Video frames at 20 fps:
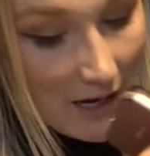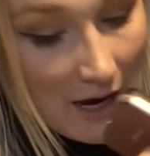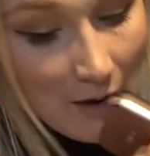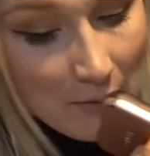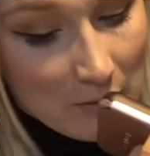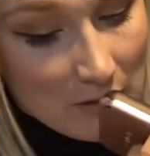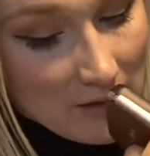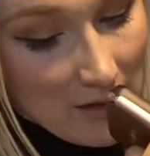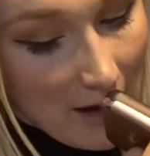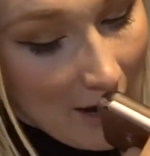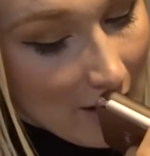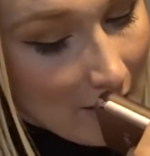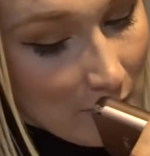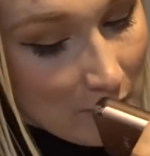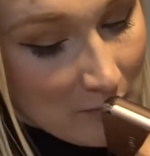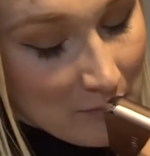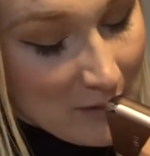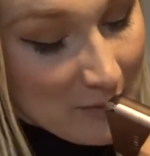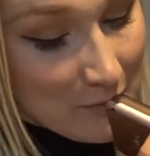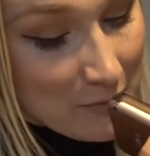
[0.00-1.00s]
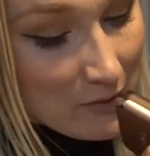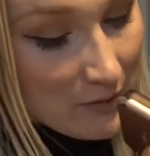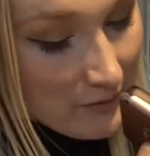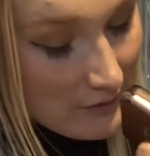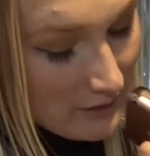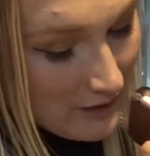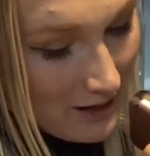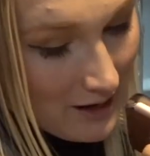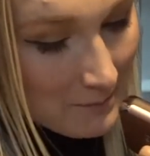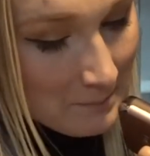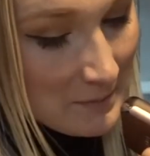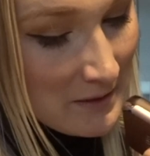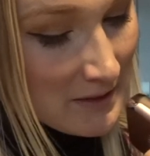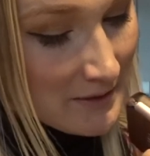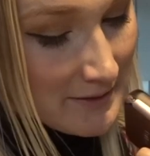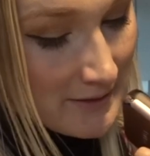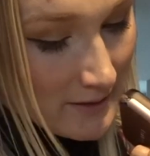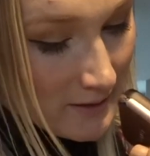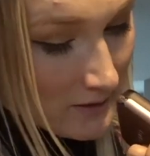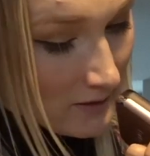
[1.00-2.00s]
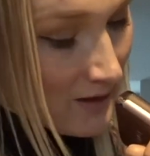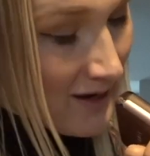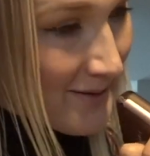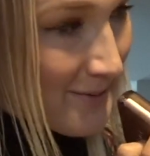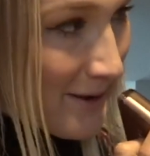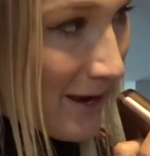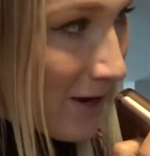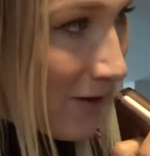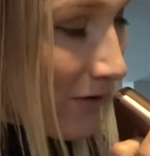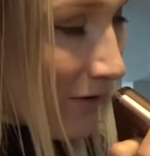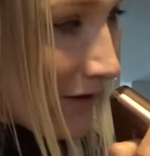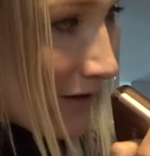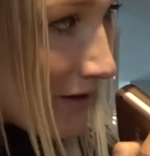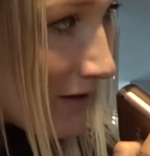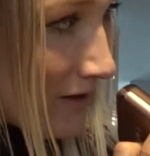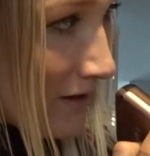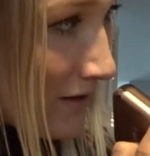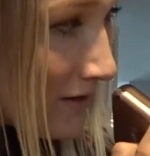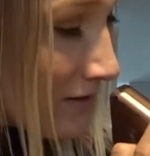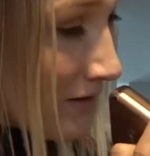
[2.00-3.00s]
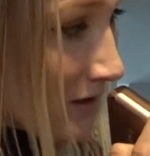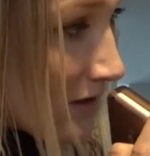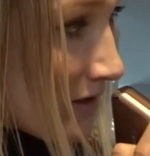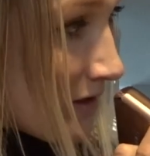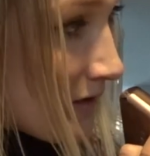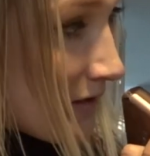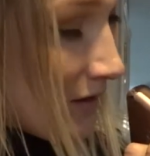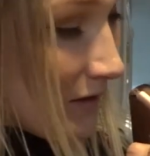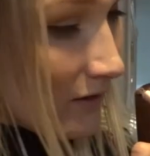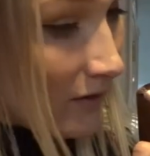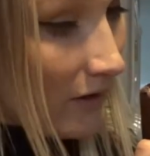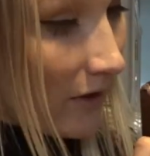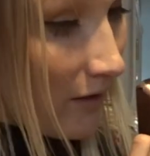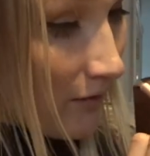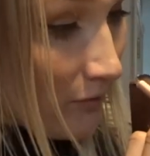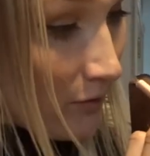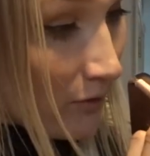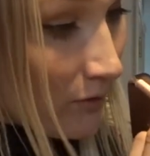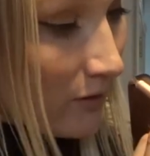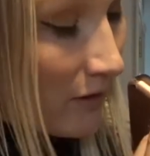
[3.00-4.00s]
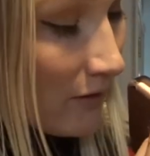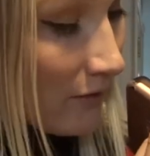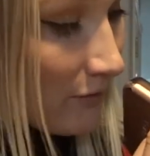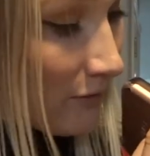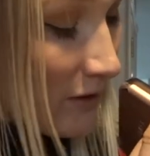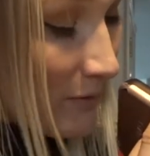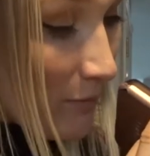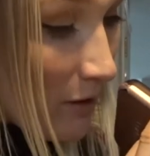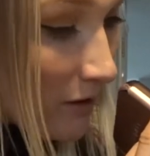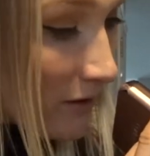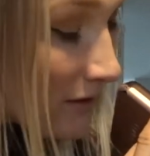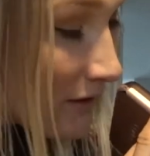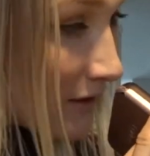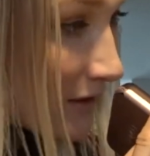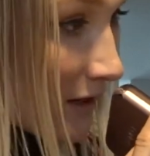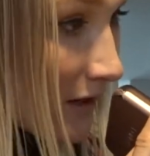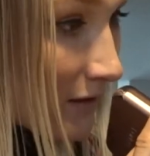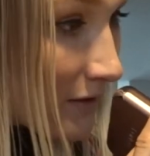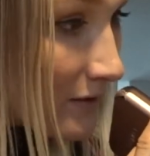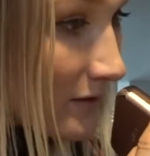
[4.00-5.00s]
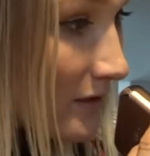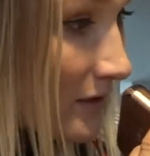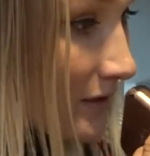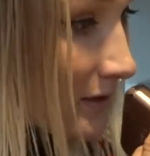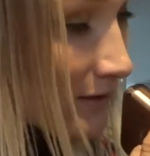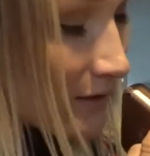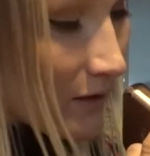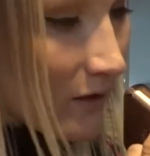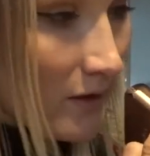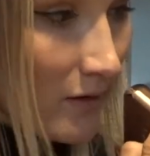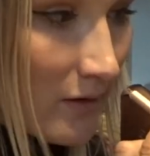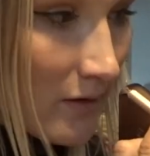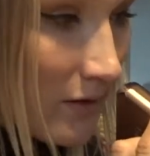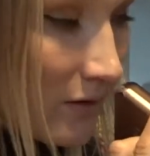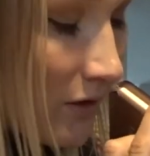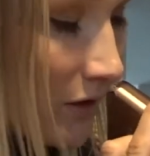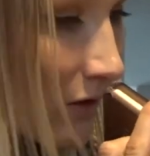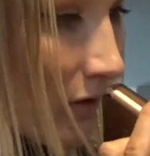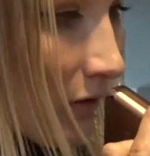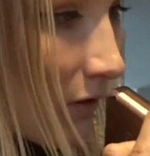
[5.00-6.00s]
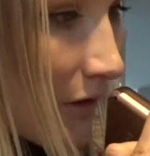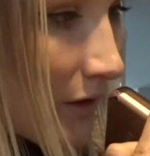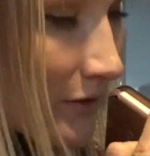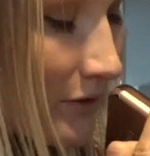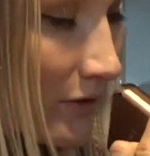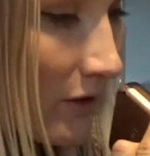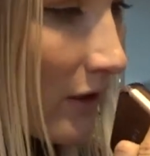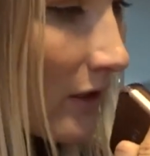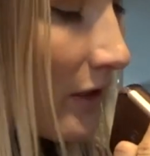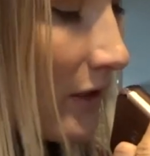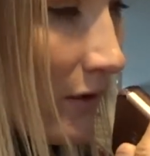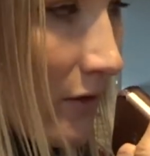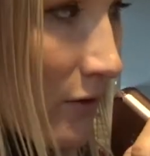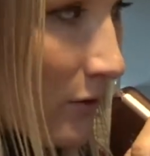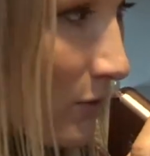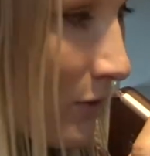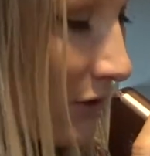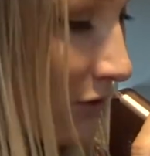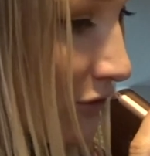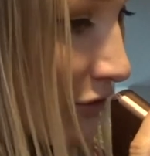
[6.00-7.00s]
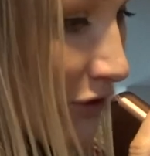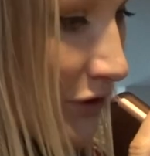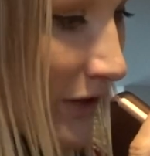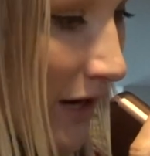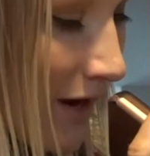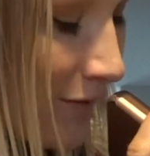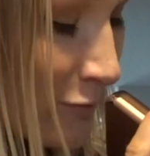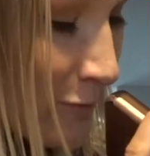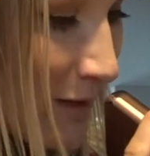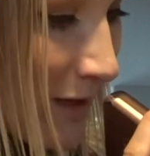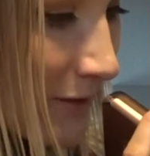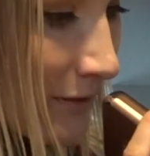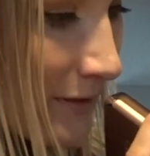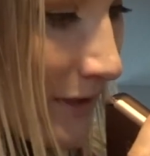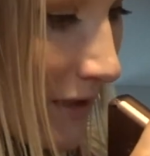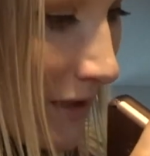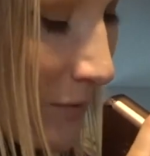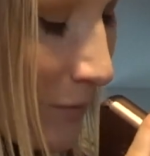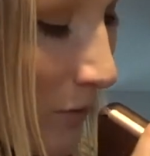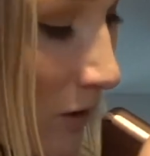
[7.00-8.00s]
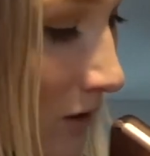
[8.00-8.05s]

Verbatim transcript: I would be more than happy to come out and give you a free market analysis and, you know, answer any other questions you have about the selling